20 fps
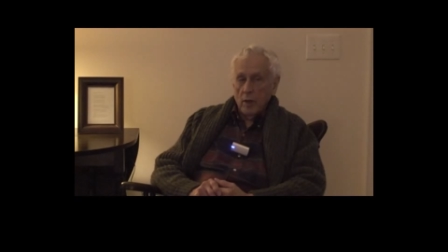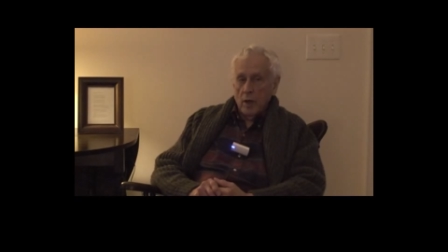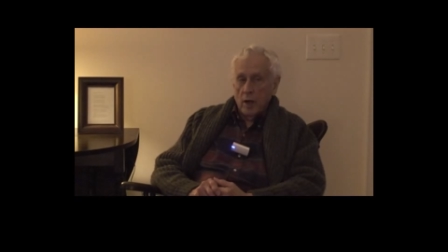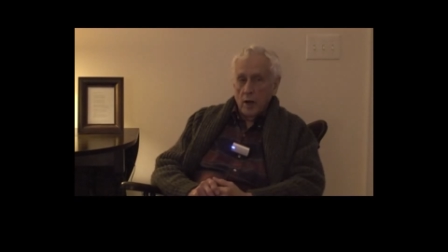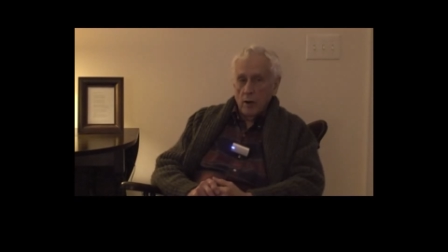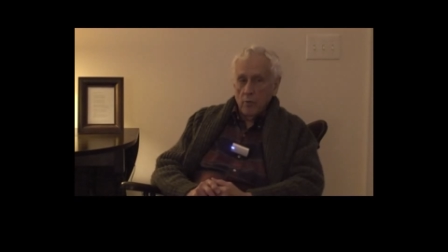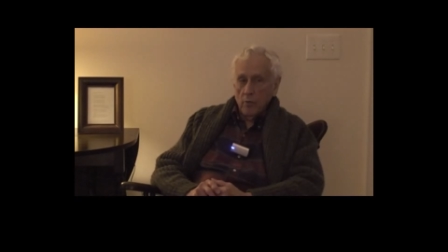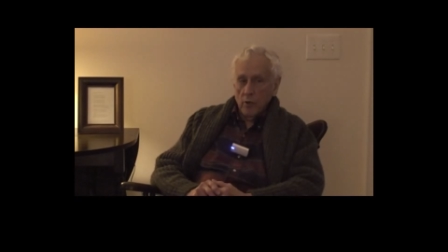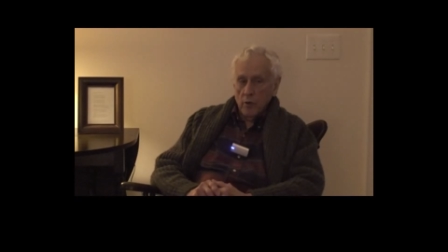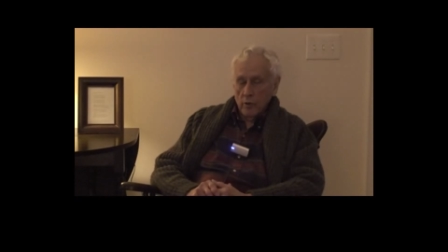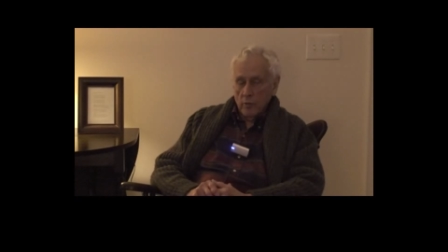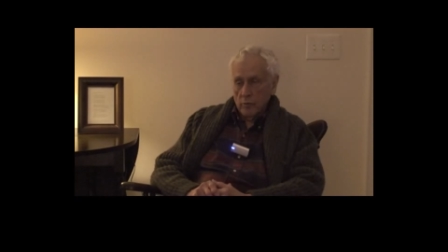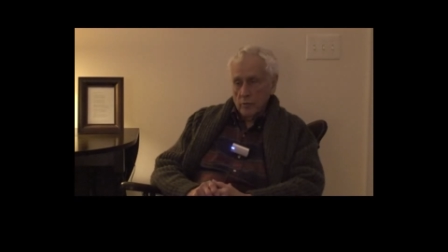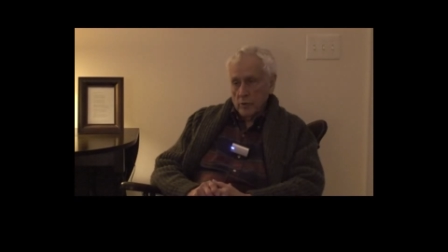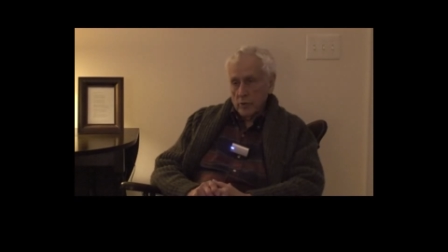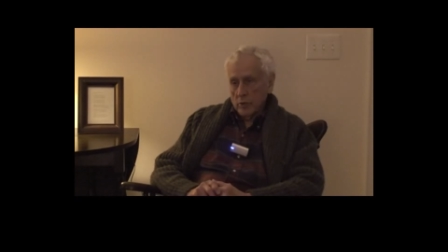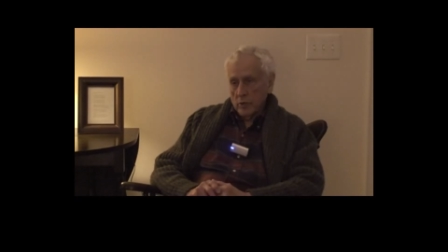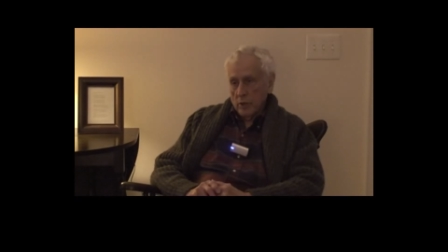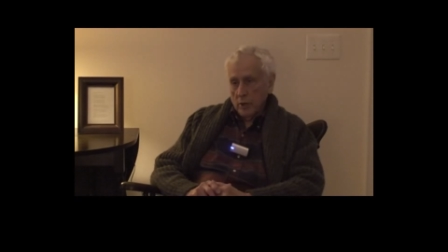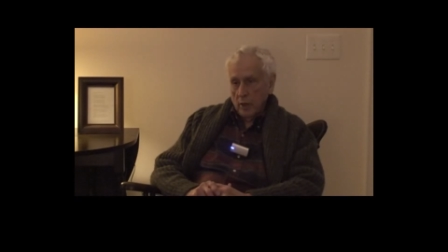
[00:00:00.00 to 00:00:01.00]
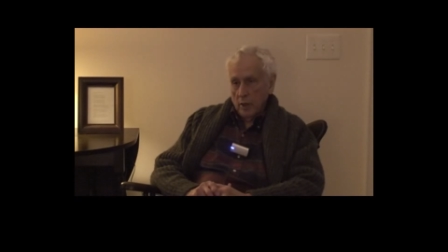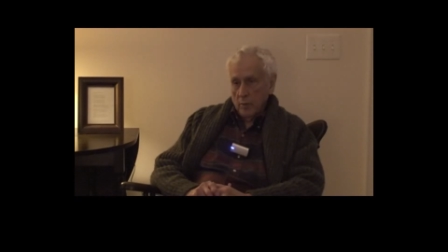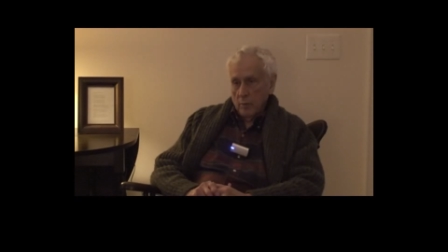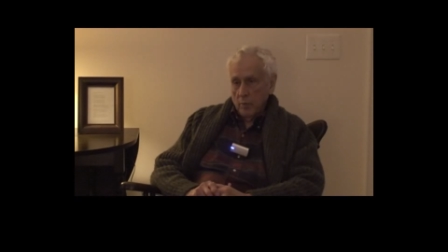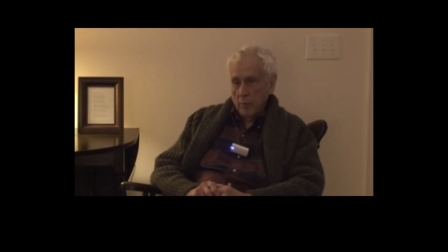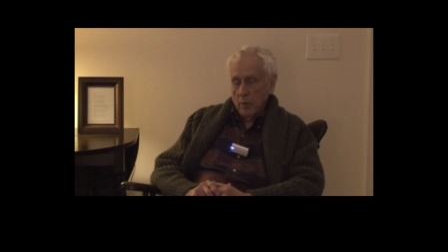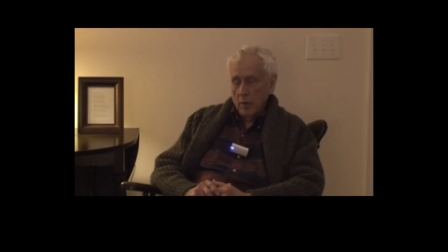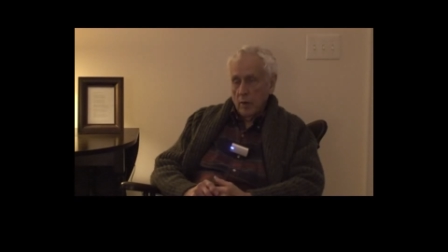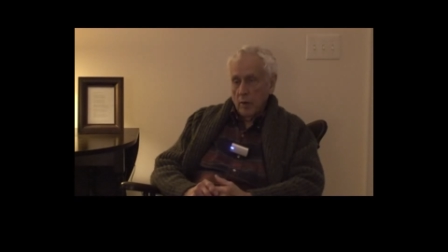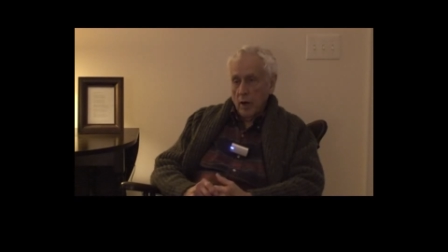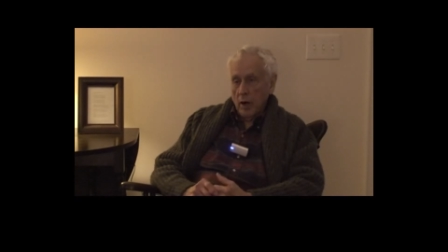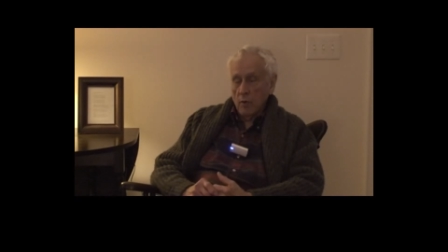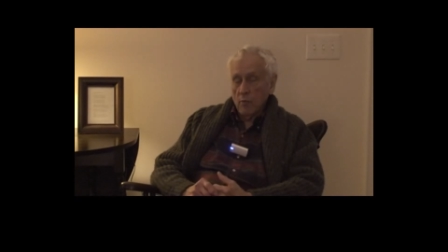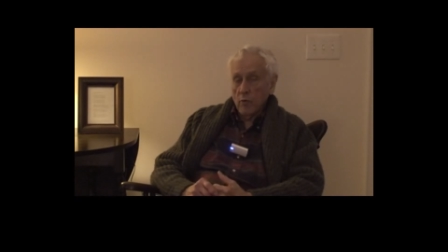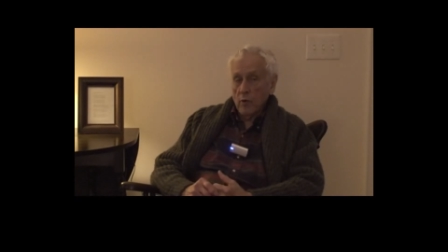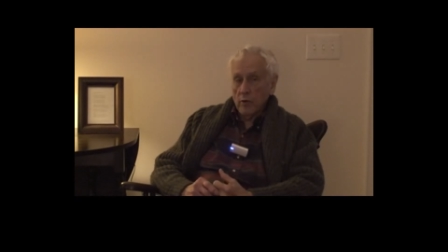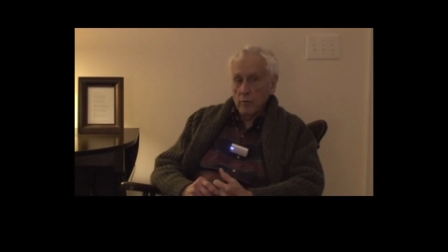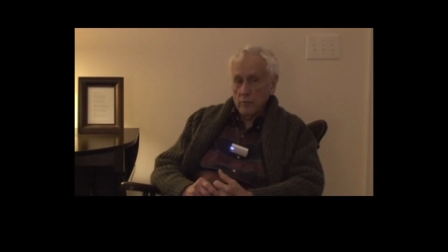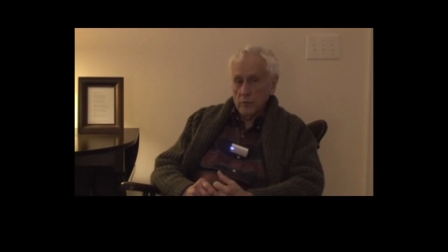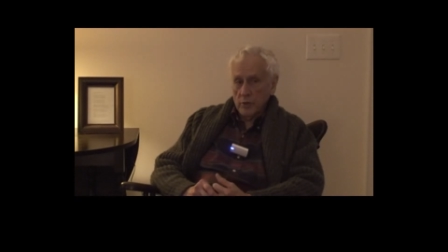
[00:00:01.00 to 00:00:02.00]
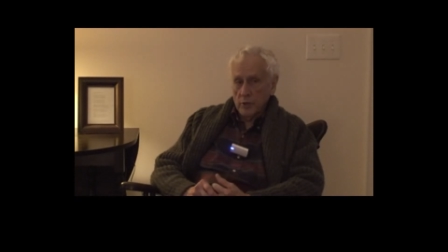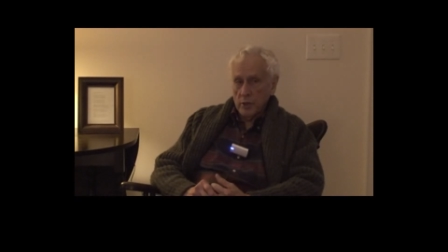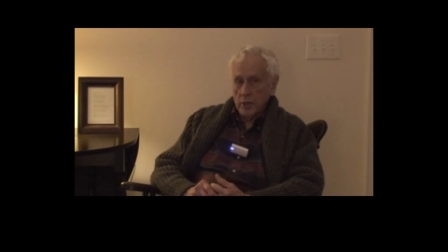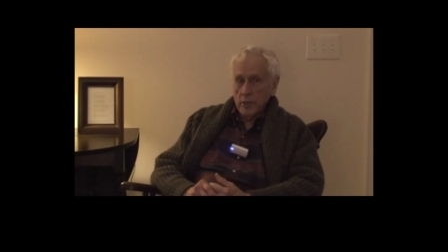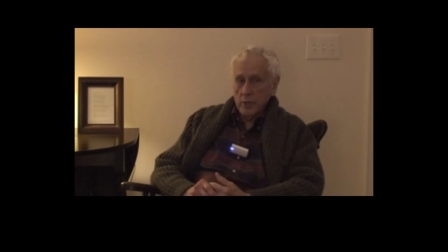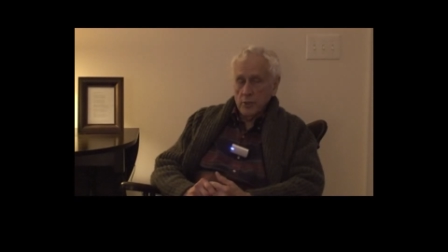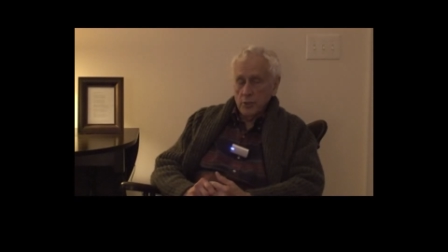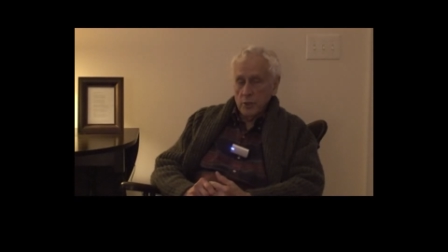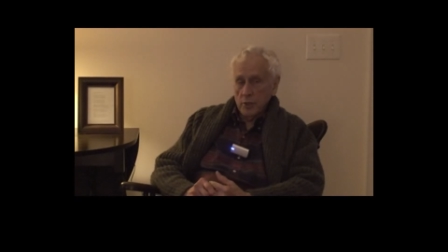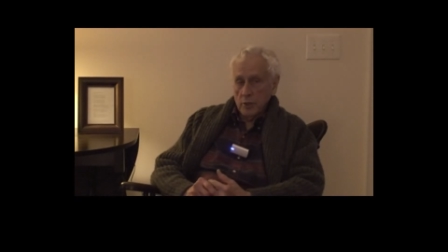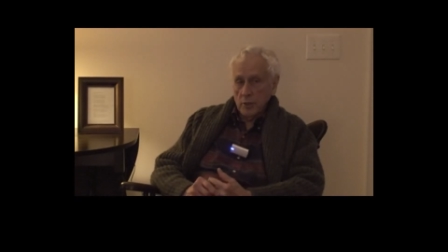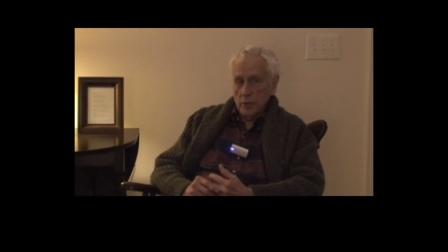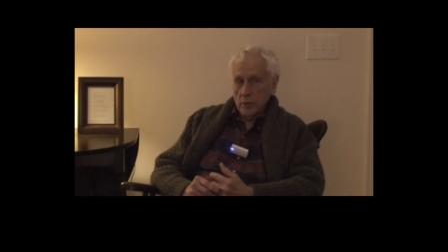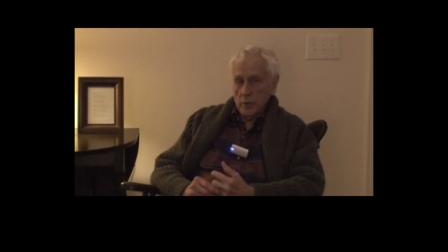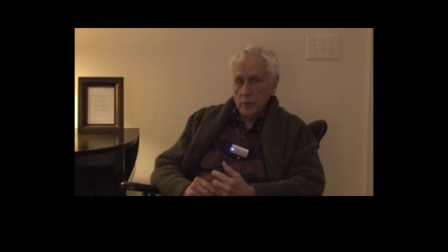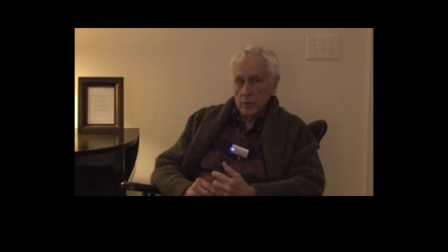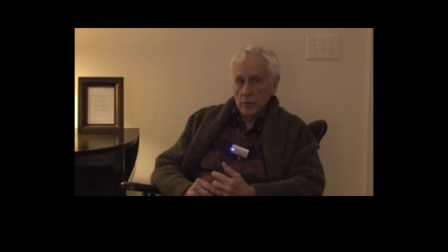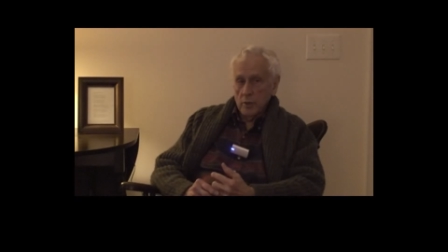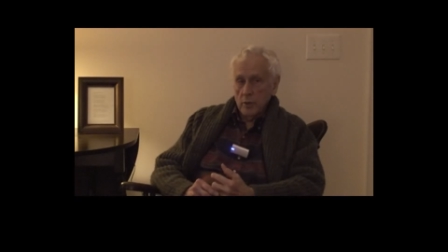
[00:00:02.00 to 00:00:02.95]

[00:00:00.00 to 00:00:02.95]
Our work was, uh, our work was teaching